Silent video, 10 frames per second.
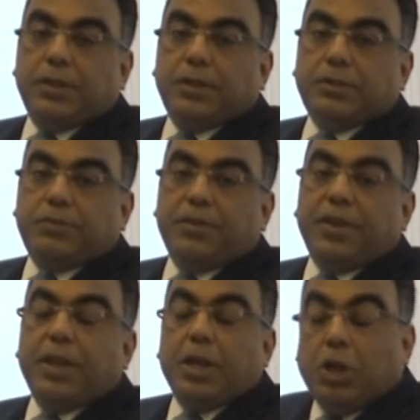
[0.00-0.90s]
It's
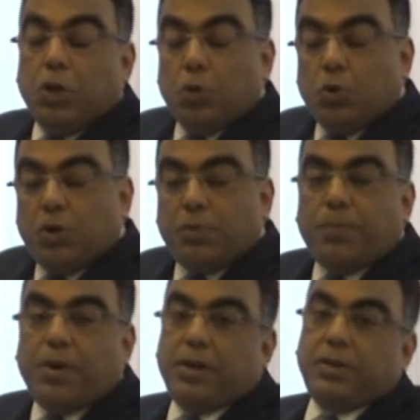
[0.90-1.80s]
very
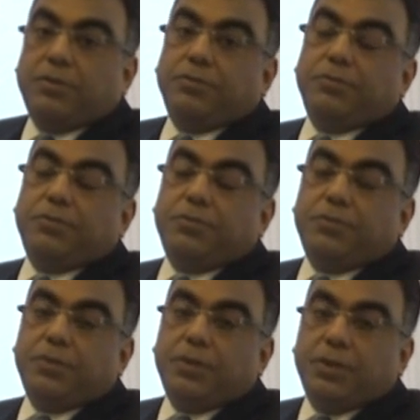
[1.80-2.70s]
ignored part of
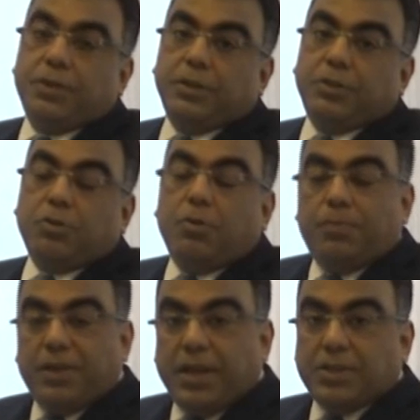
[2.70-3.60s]
the
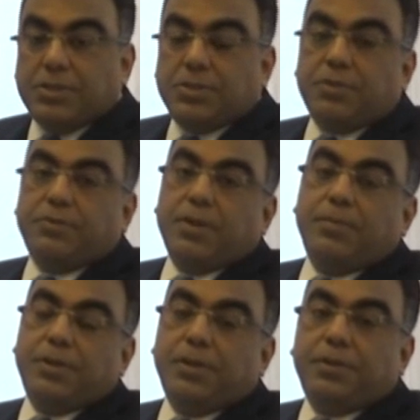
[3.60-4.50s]
complications of
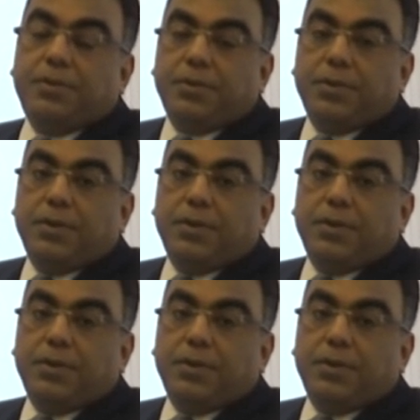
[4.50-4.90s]
diabetes.